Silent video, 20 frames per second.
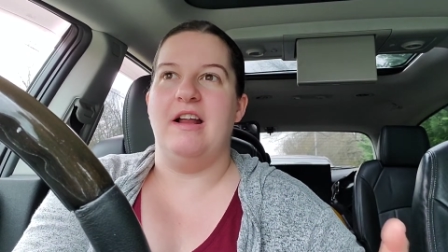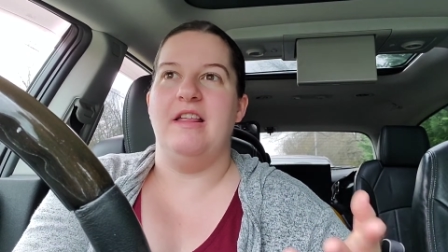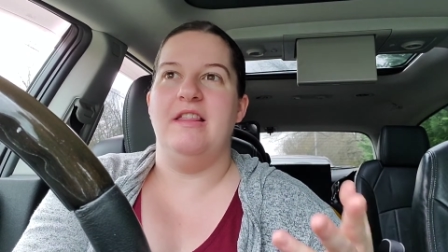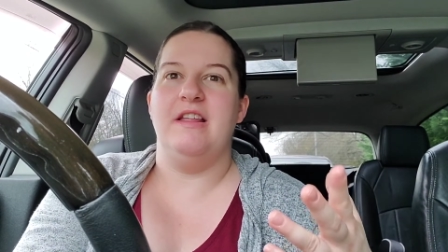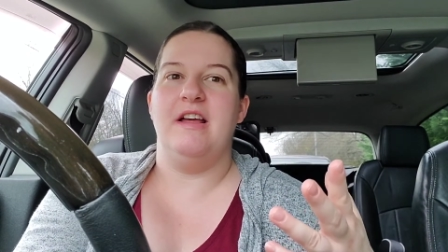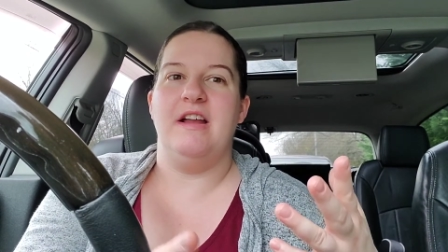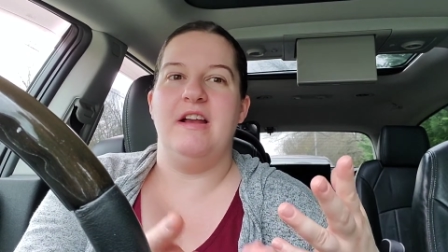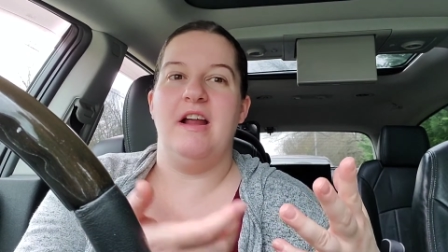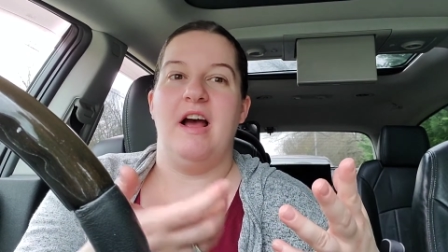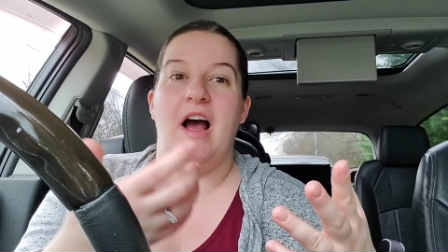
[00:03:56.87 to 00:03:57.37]
And
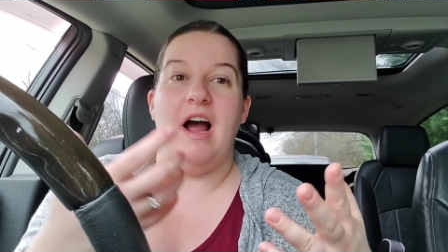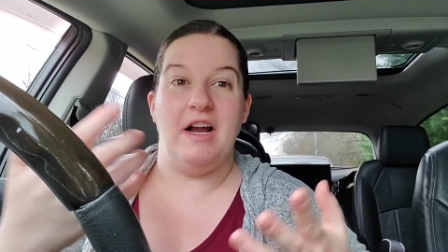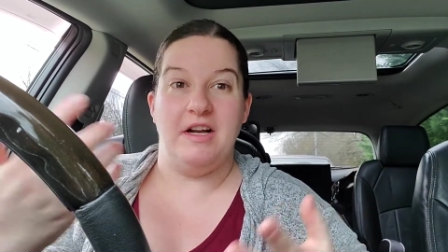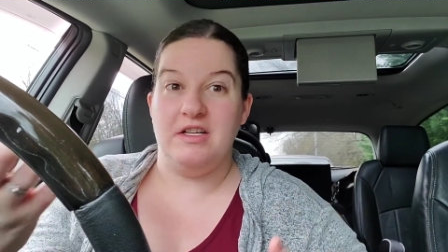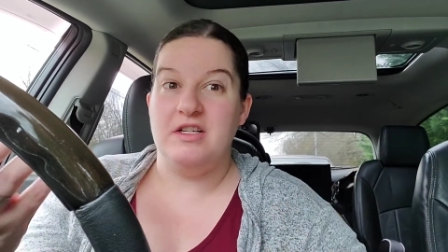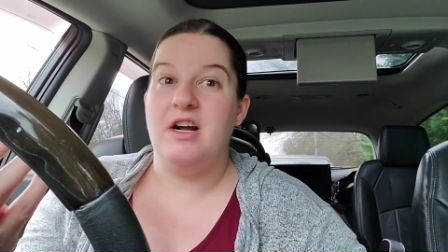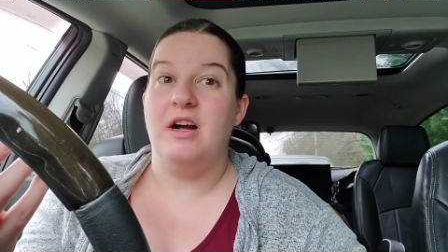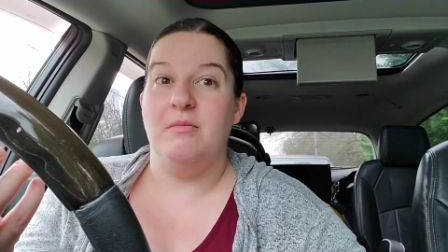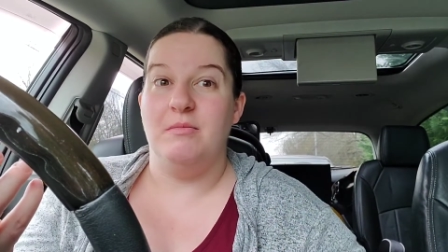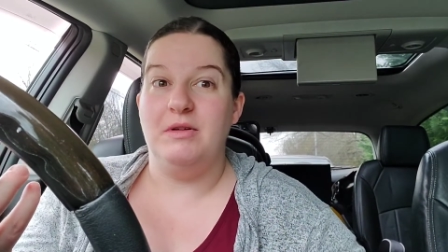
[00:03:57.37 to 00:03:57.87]
then I
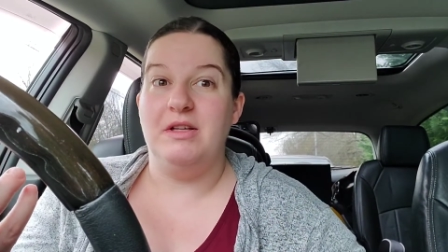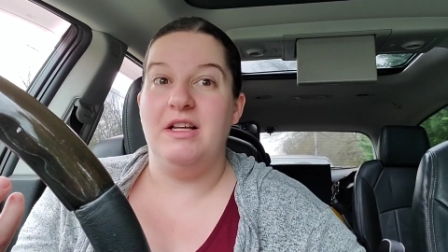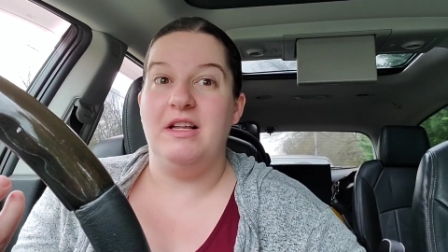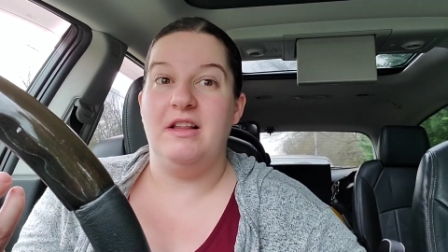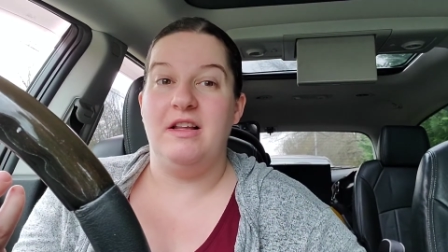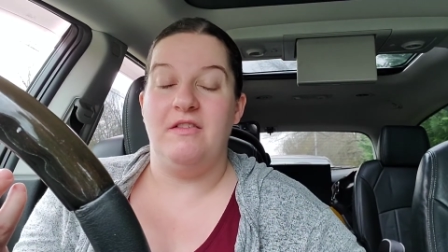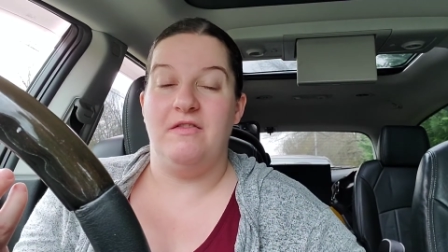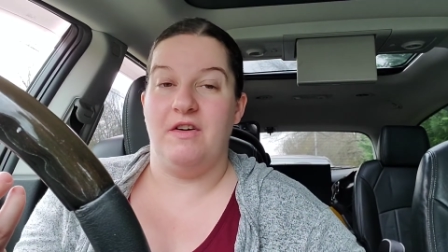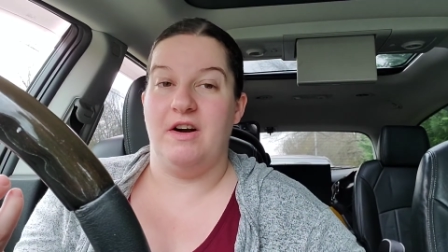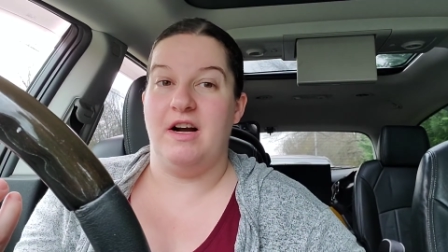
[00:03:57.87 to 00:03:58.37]

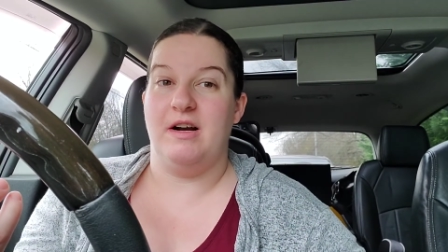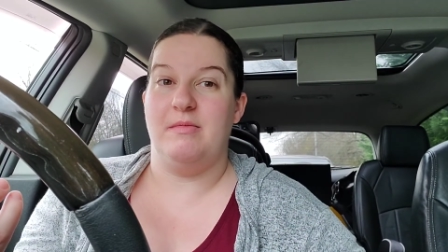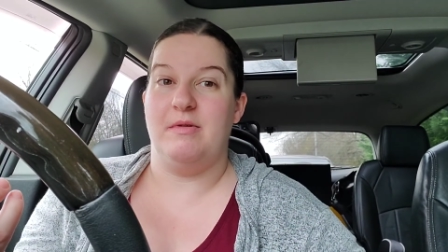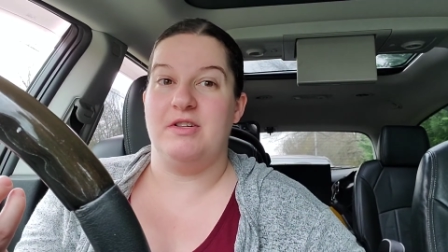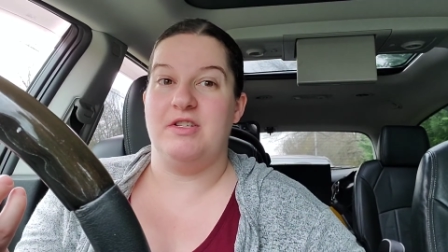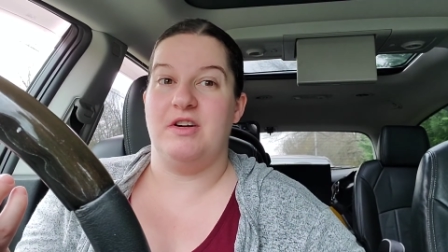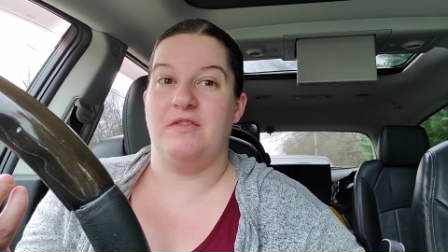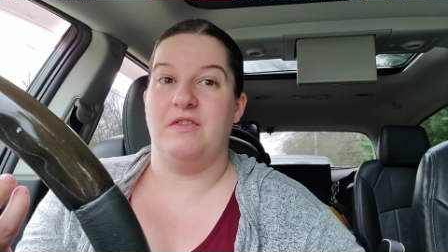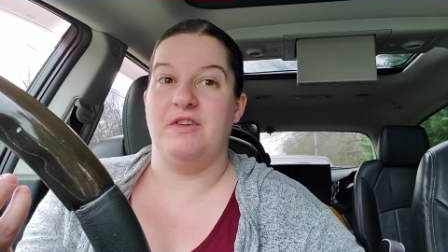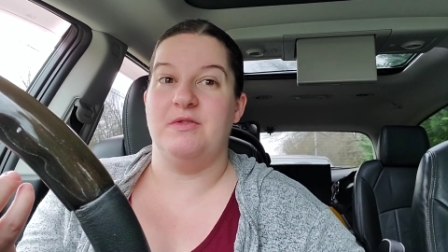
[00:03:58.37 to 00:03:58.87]
completely forgot about
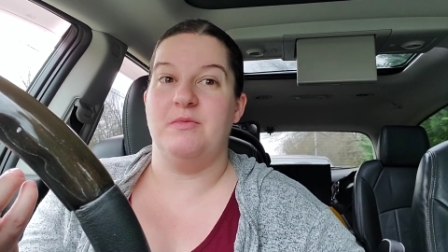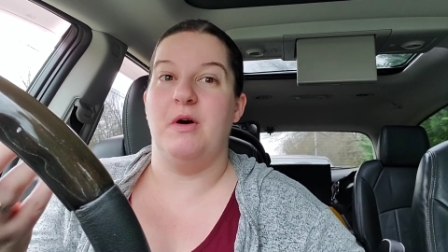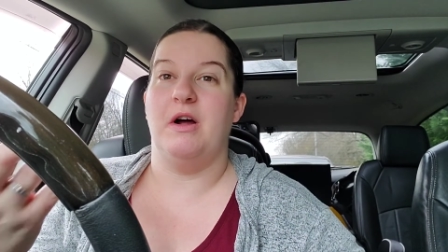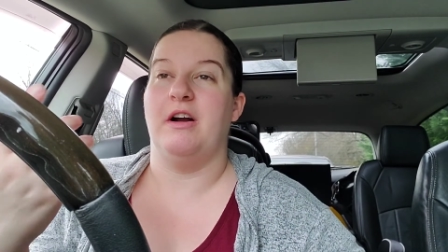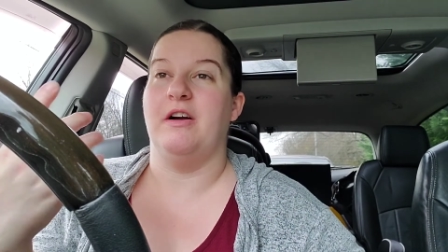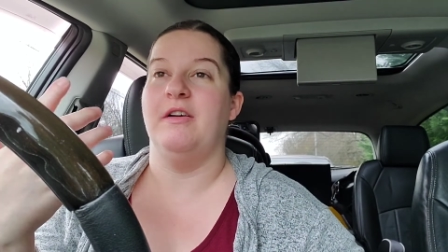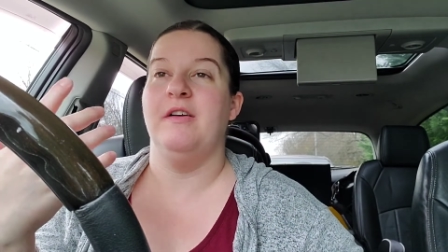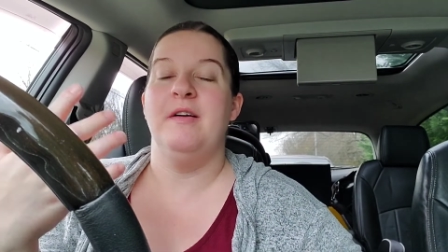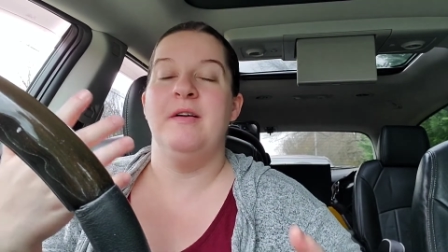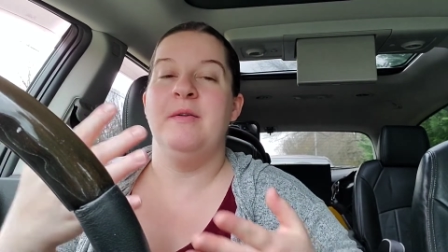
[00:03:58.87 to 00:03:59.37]
Jeffrey's
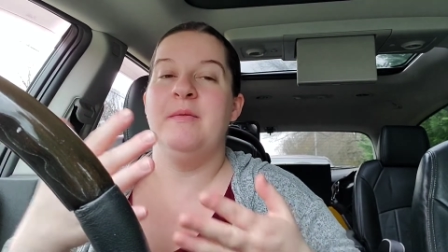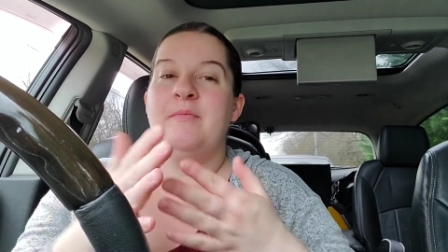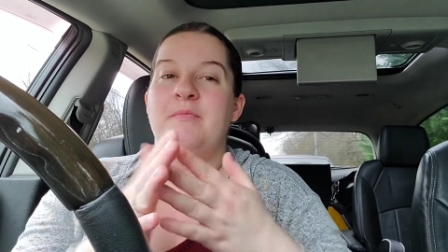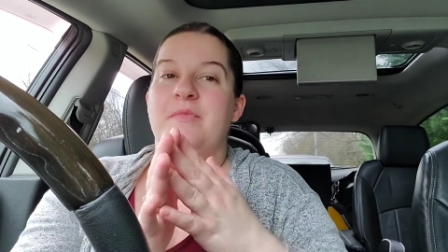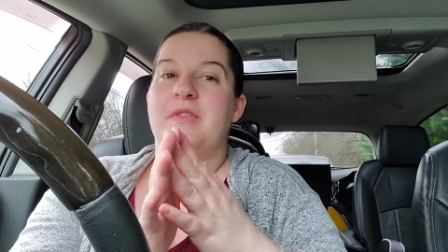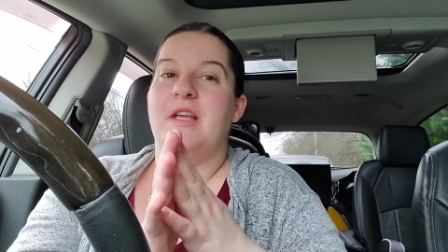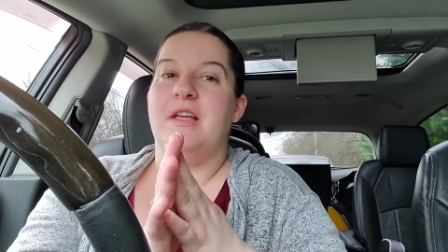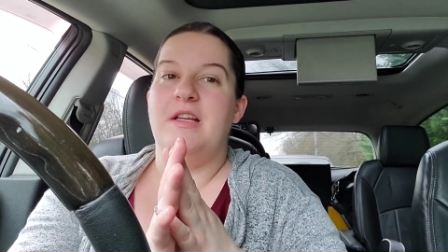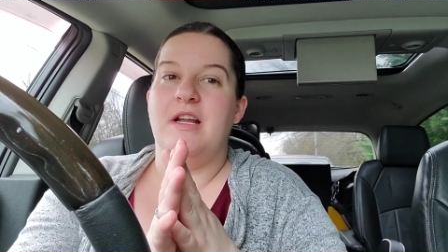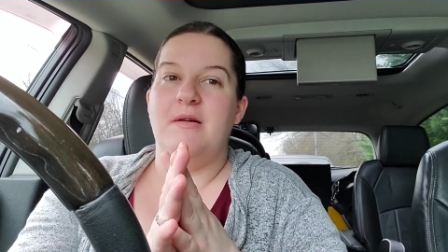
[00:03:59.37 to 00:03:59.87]
water.
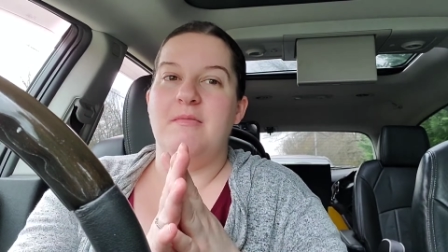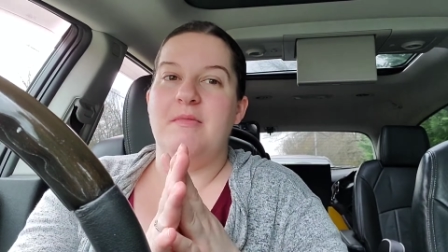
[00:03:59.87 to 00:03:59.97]
Now,